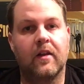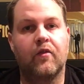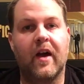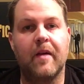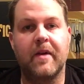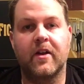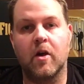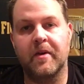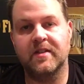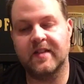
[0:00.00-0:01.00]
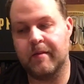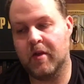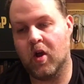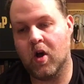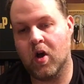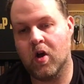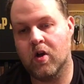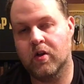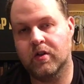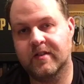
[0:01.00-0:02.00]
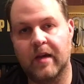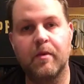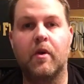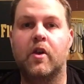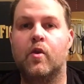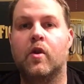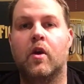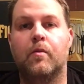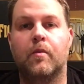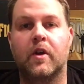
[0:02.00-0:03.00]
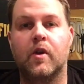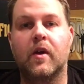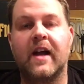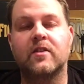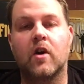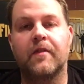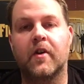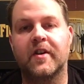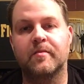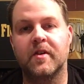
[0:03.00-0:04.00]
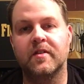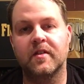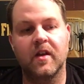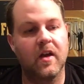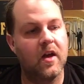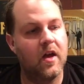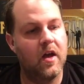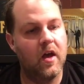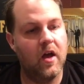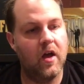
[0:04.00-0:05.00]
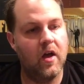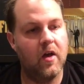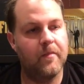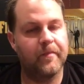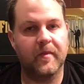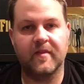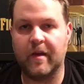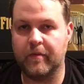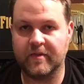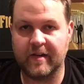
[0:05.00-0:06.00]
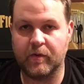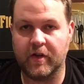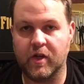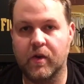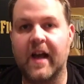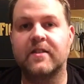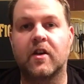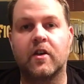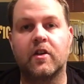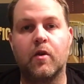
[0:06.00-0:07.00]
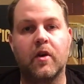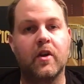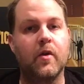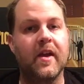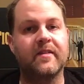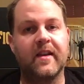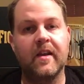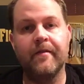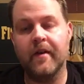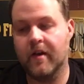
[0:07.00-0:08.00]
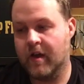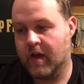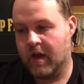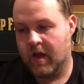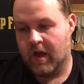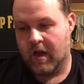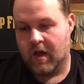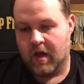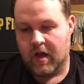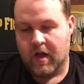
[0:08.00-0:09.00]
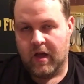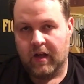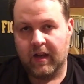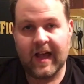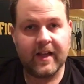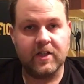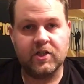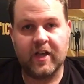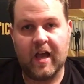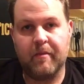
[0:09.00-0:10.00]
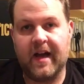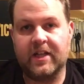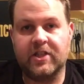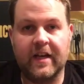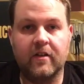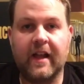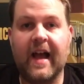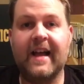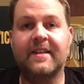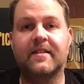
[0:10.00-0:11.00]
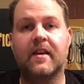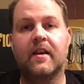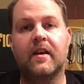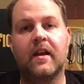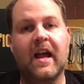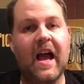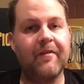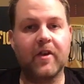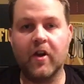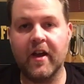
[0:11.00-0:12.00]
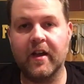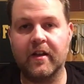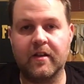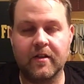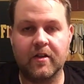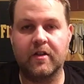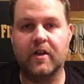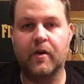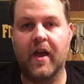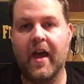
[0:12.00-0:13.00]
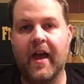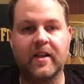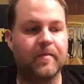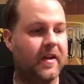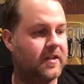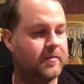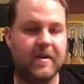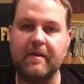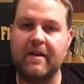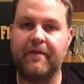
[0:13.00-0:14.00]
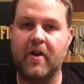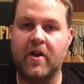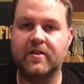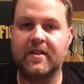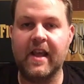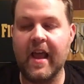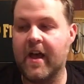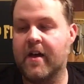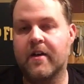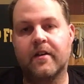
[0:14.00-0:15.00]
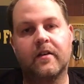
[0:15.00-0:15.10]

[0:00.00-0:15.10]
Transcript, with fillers: write in my comments down below. Tell me what you got, what you guys got for Christmas. Um, tell, tell me what you guys are going to do on New Year's Eve. Like and share my channel, guys. Have a great New Year. It's been, it's been my first year